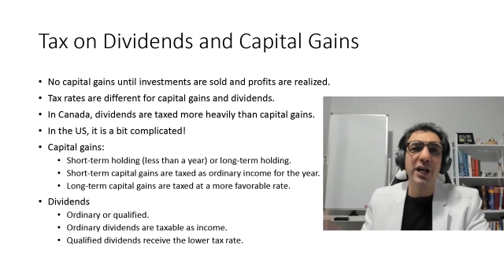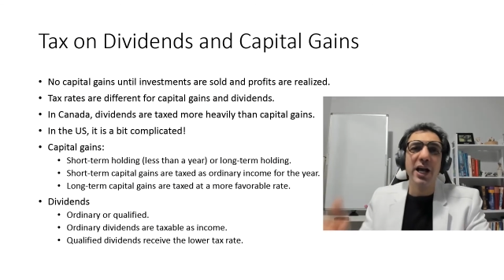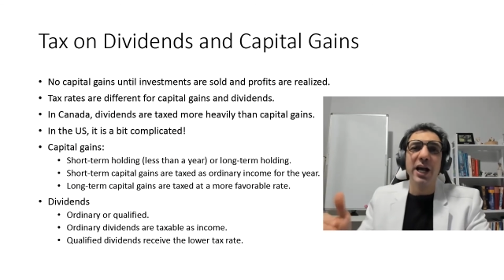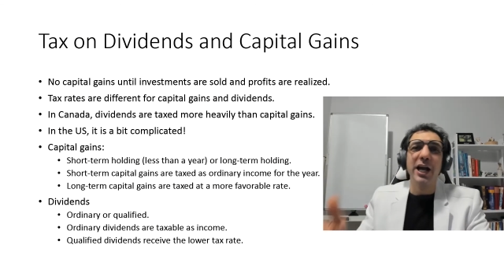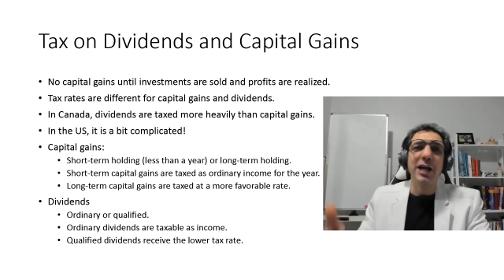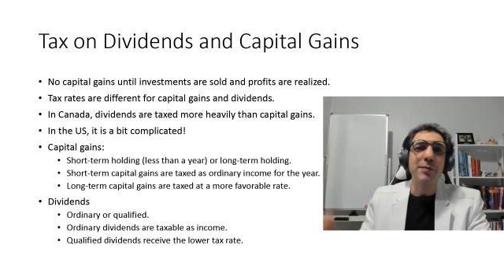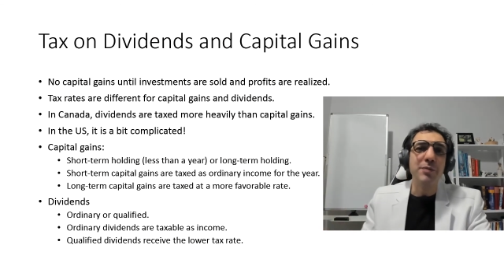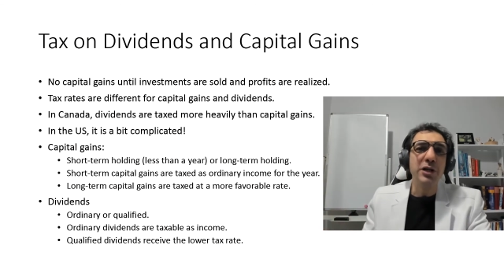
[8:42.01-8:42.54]

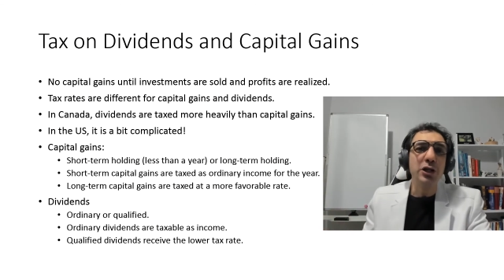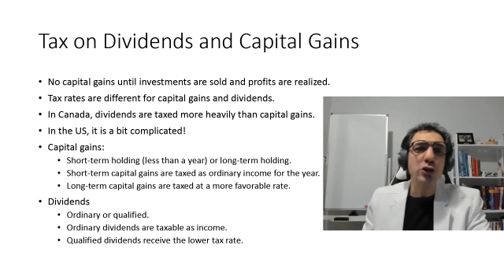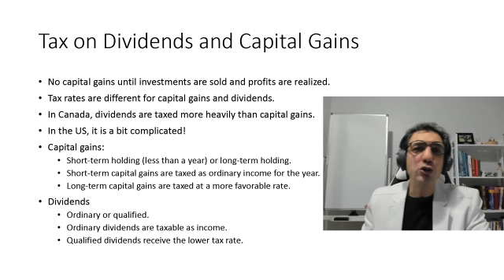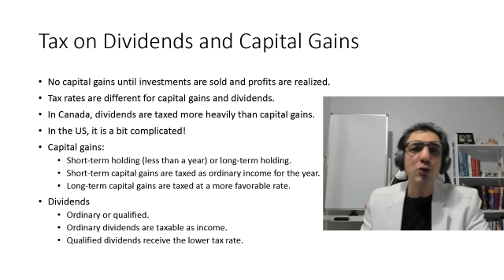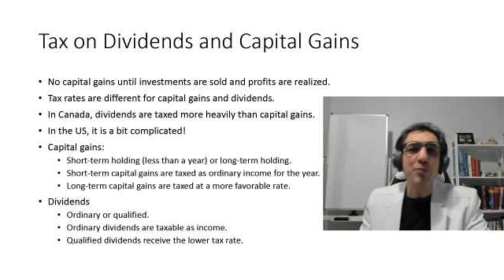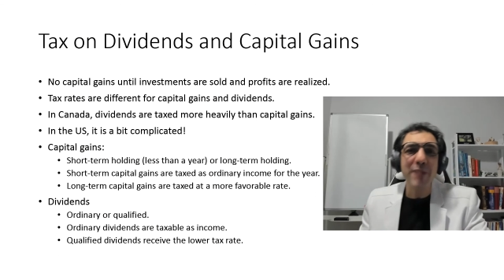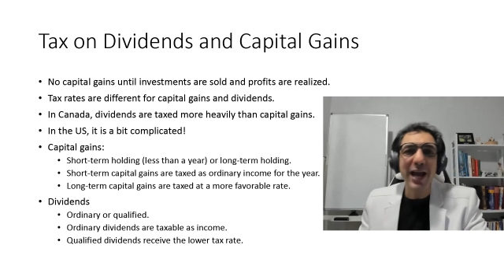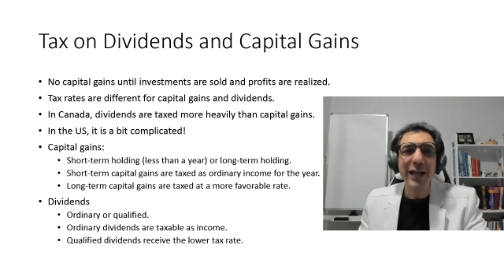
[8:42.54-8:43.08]
It means you
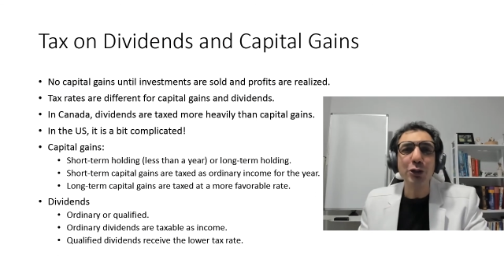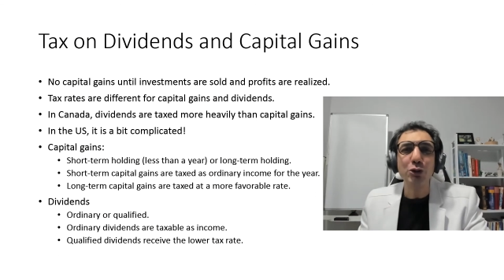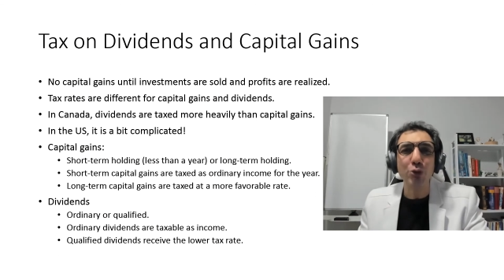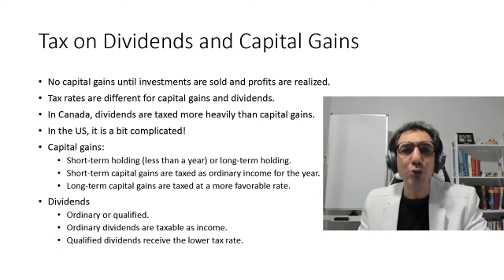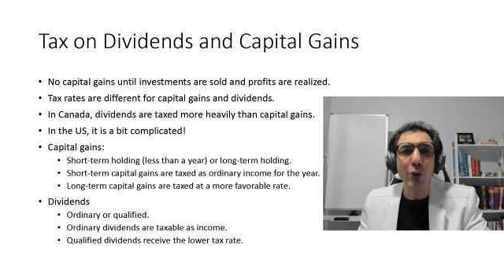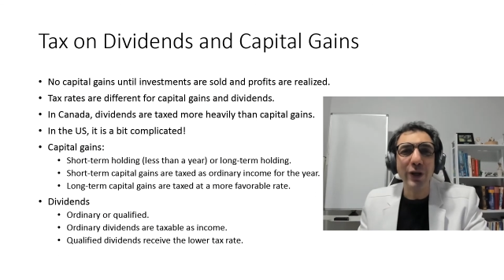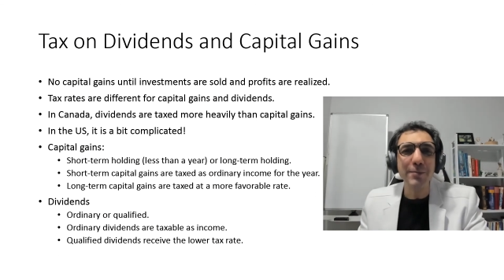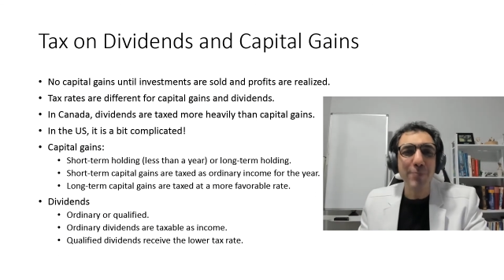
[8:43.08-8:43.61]
made
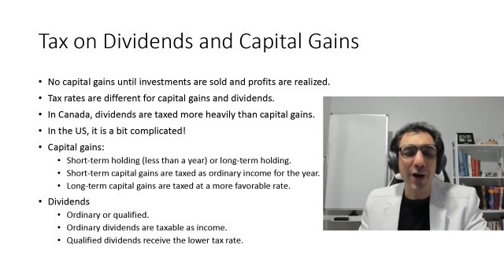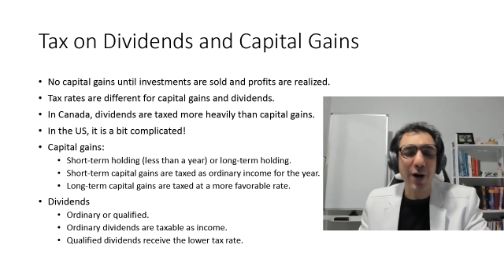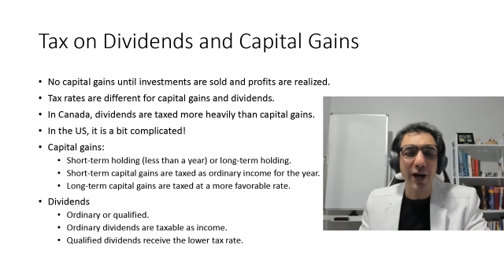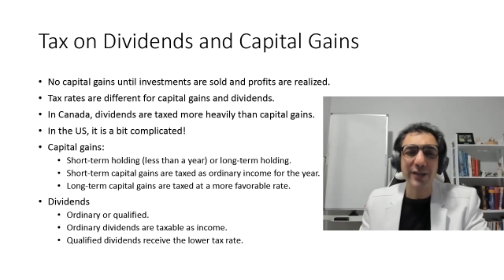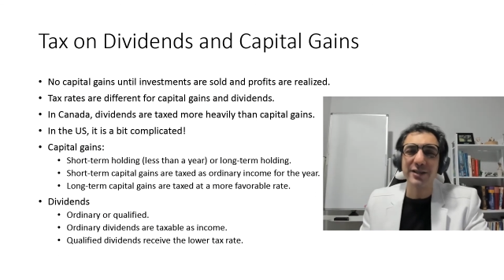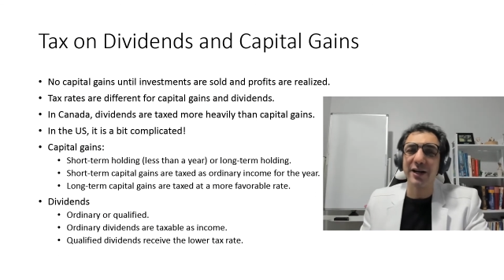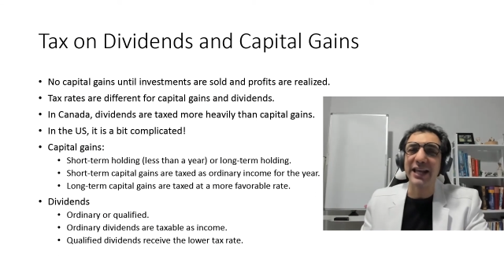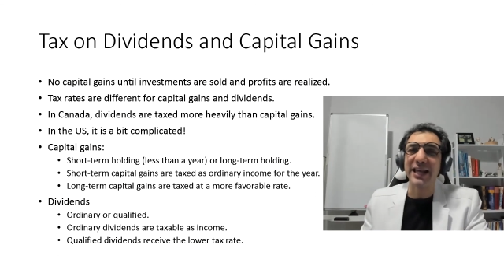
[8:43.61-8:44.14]

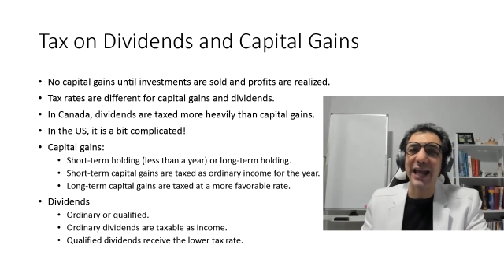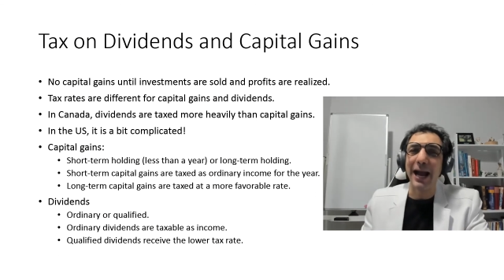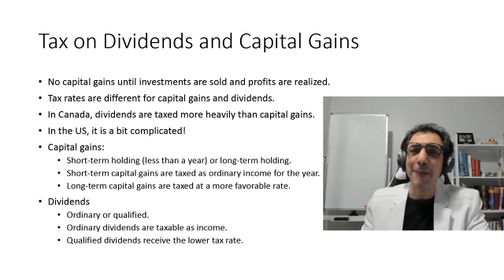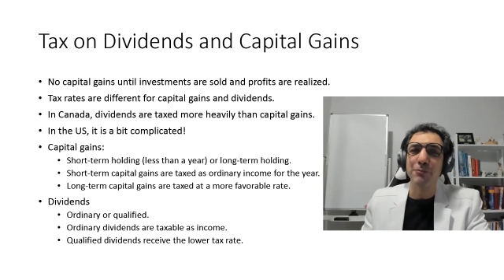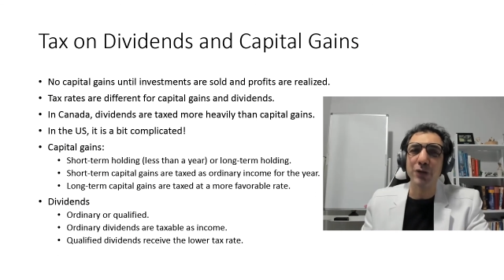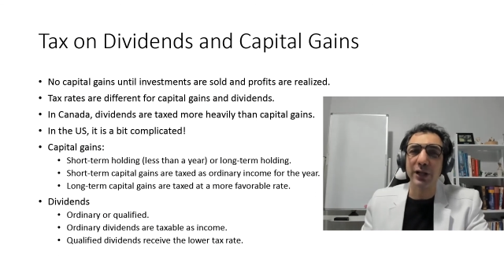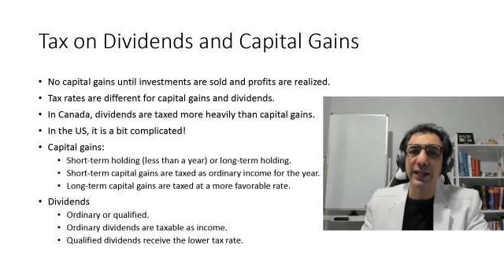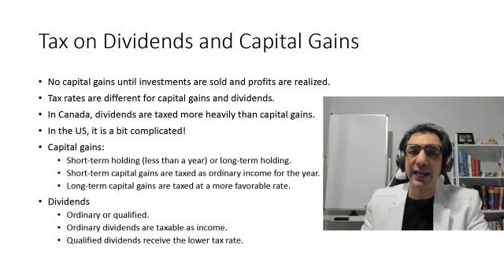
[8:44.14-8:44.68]
$20 on
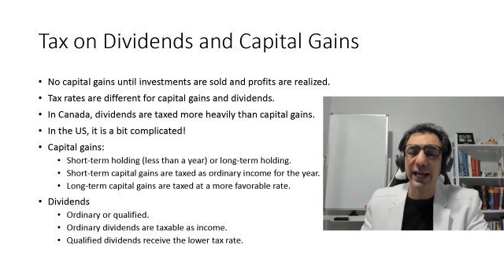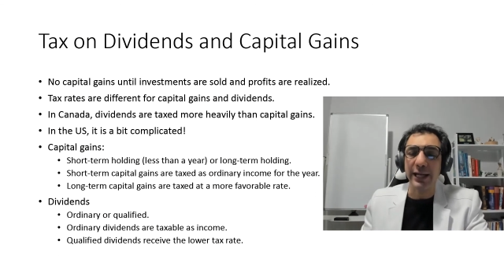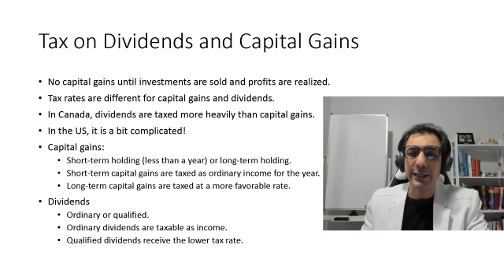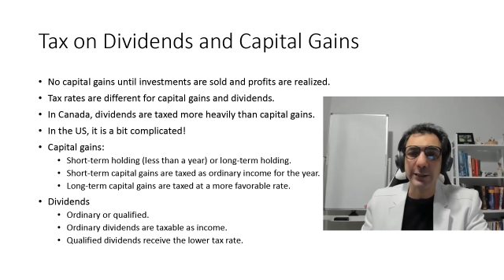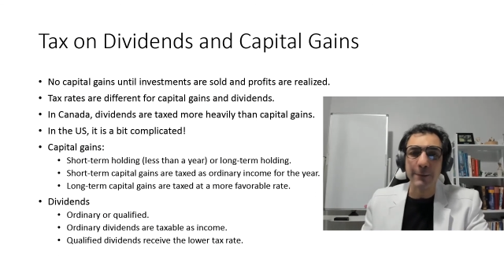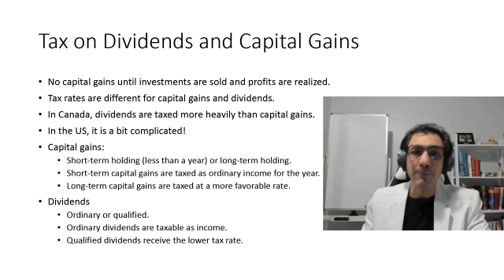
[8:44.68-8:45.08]
capital gains.